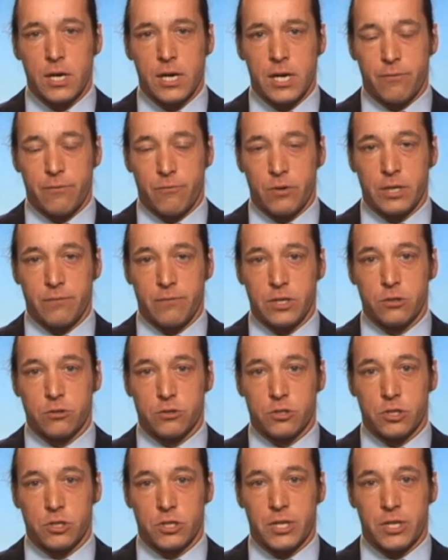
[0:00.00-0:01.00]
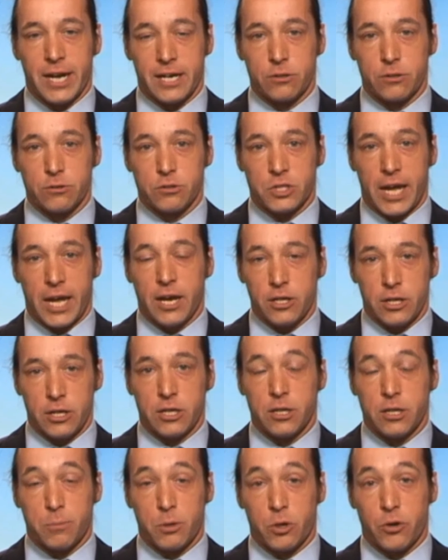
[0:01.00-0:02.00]
if individuals are diagnosed early
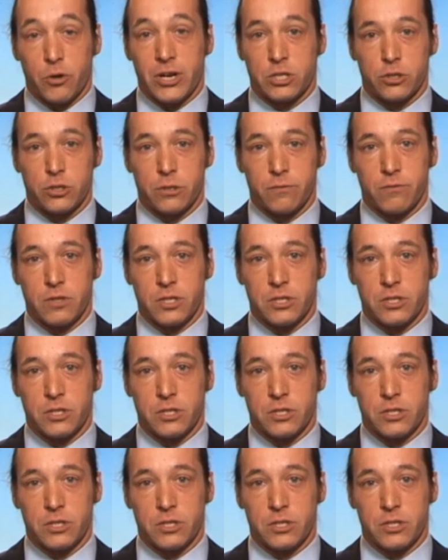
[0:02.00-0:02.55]
in the progression of